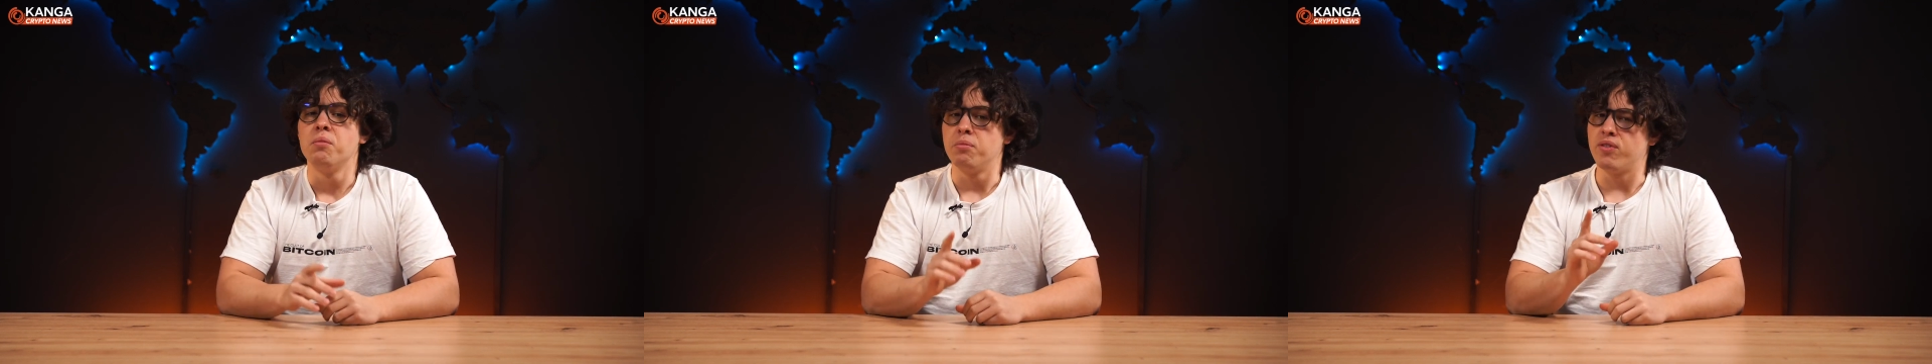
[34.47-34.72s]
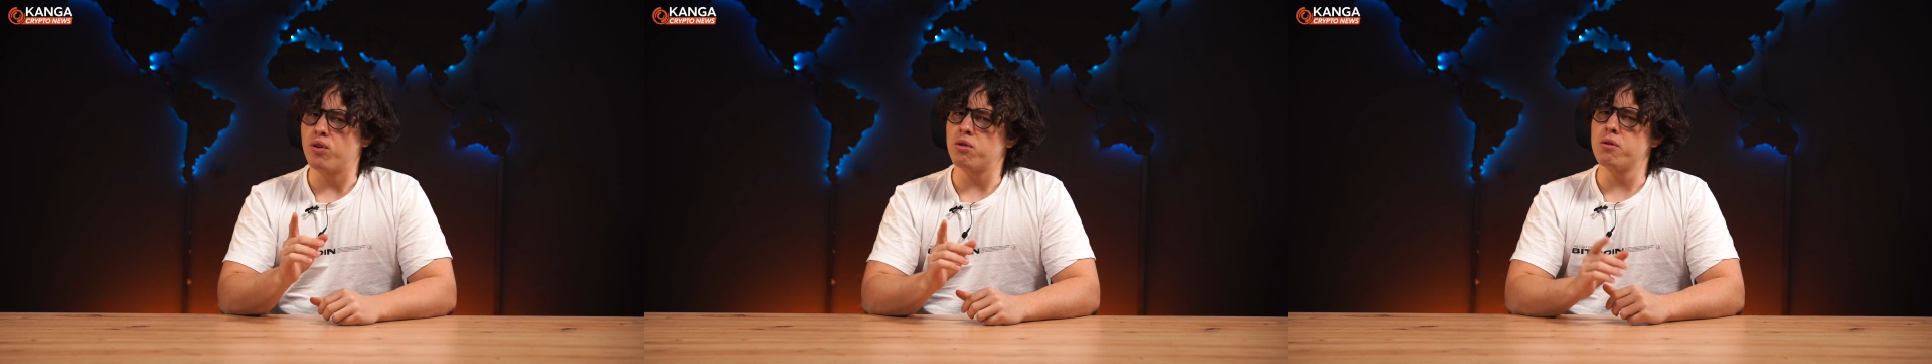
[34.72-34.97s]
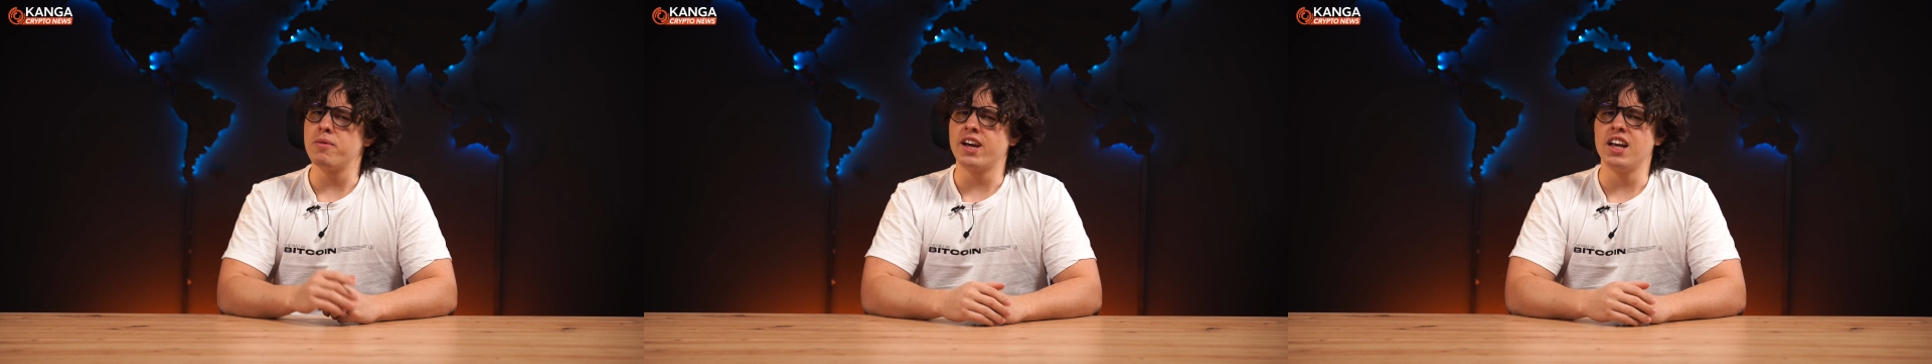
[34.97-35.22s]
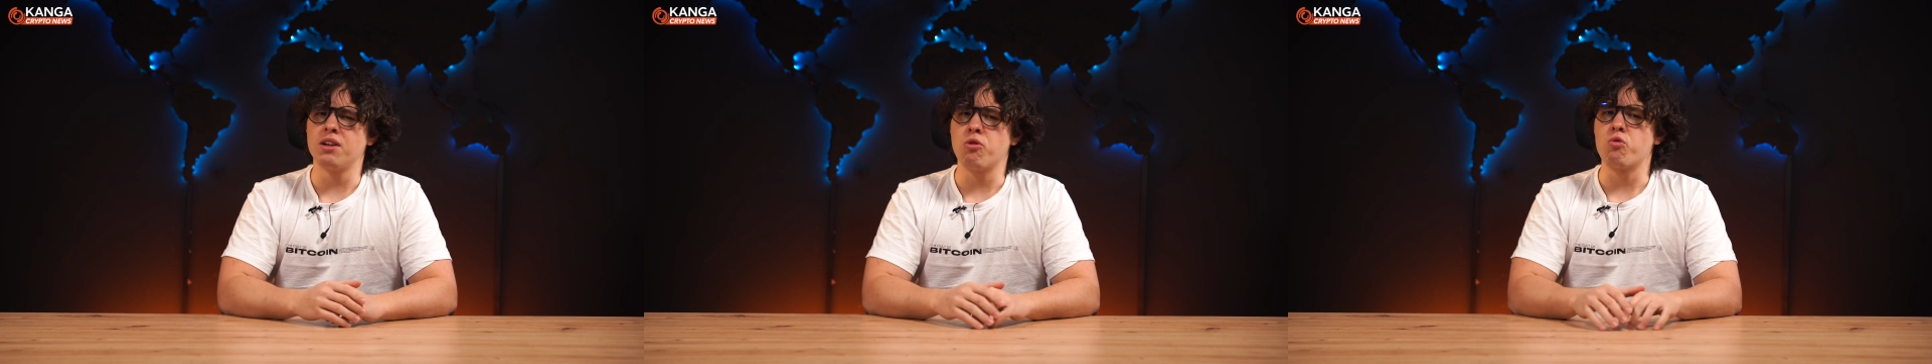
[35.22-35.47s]
Before we
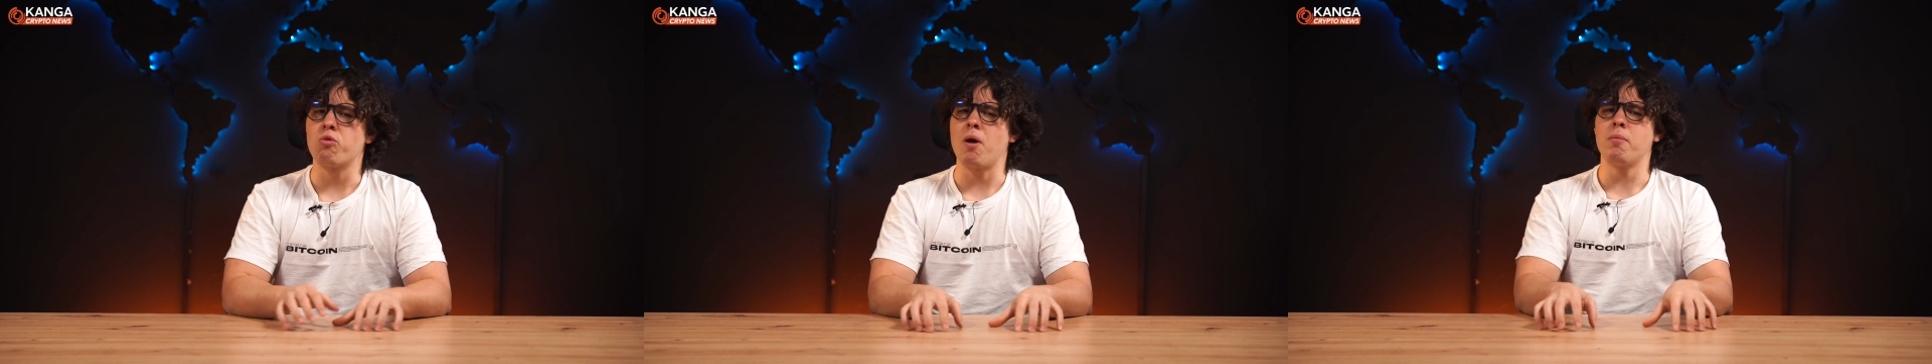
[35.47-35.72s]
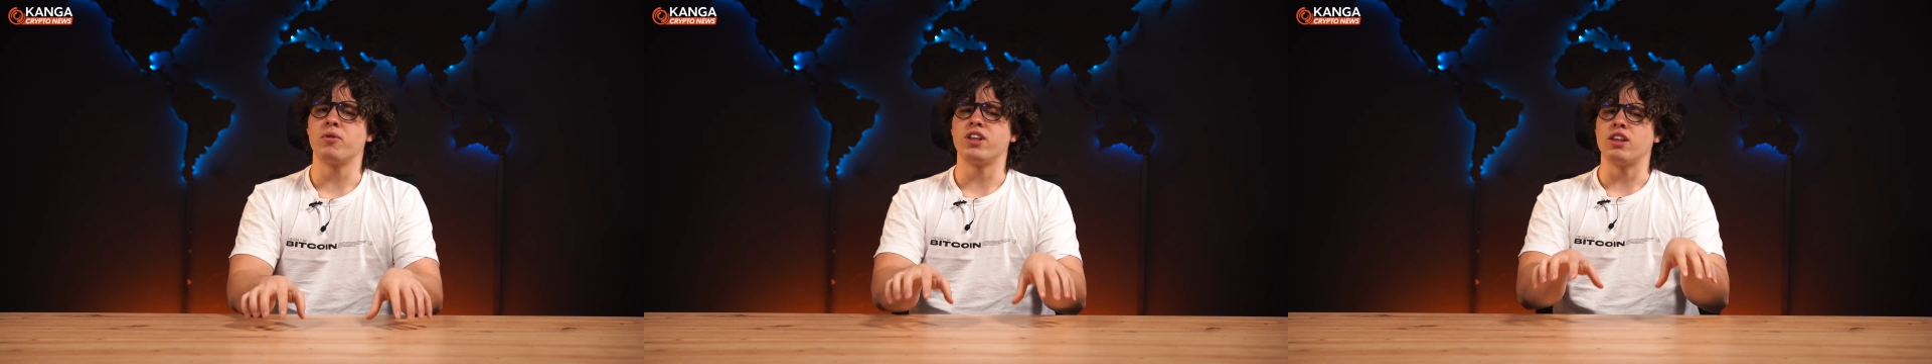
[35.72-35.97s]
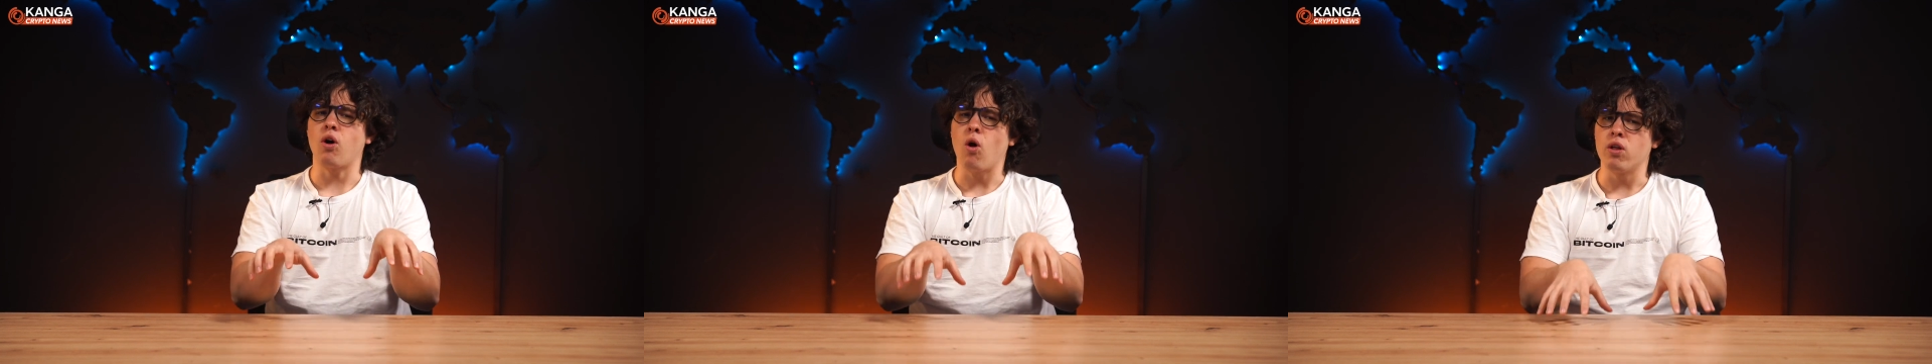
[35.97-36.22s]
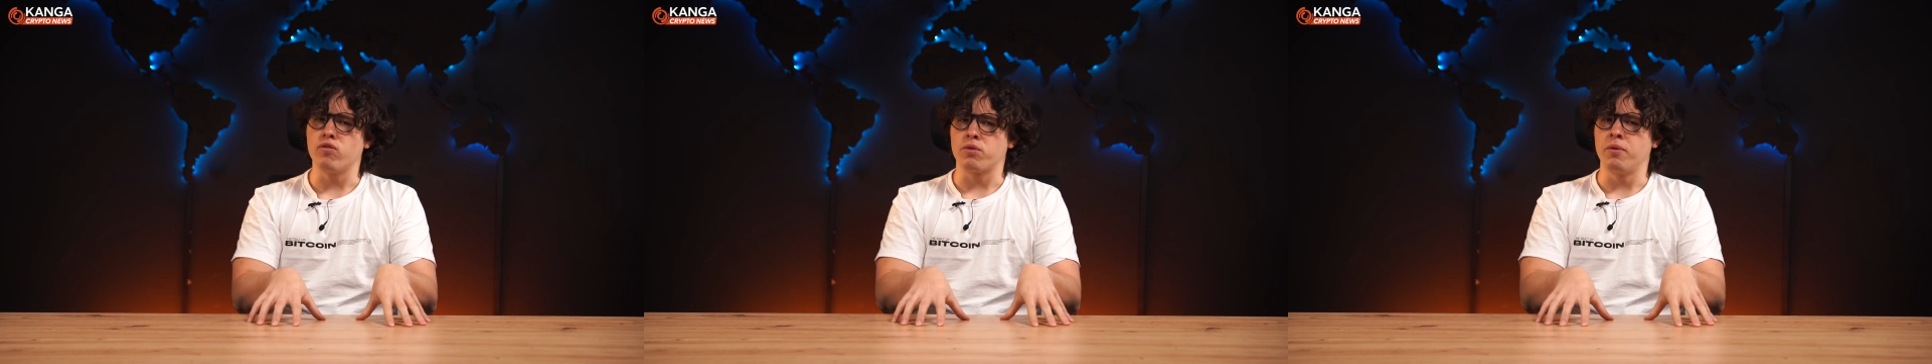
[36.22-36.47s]
begin, remember that
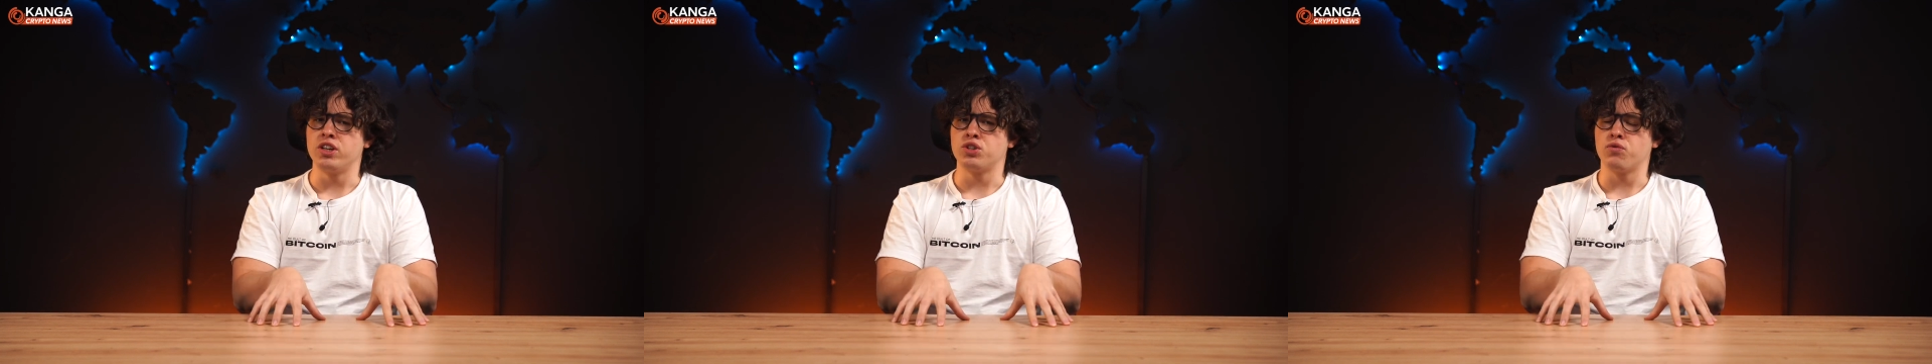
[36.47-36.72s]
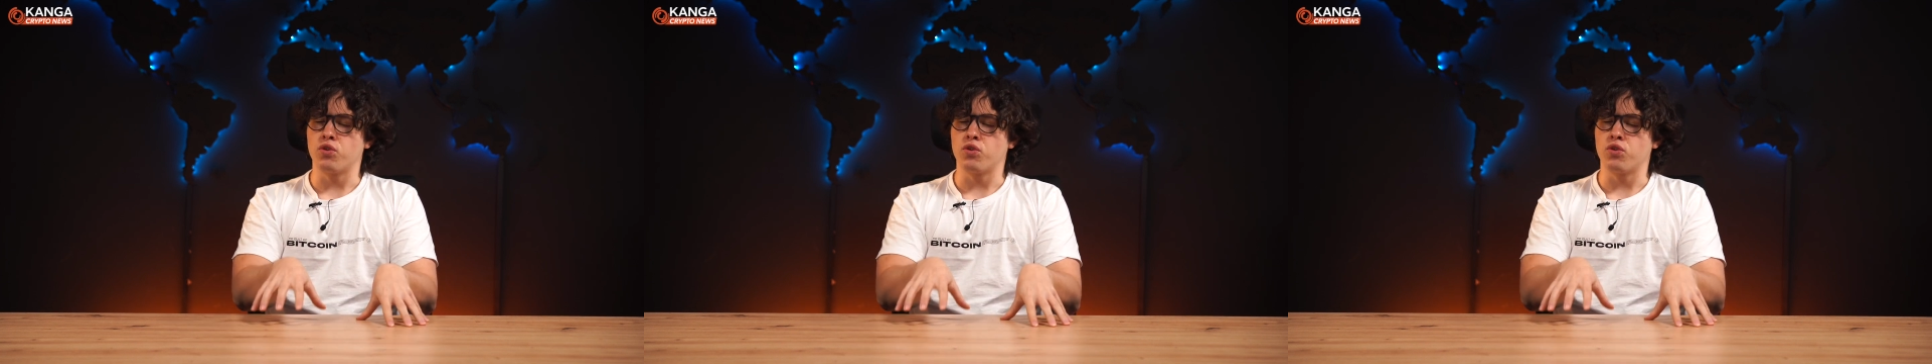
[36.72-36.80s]
all information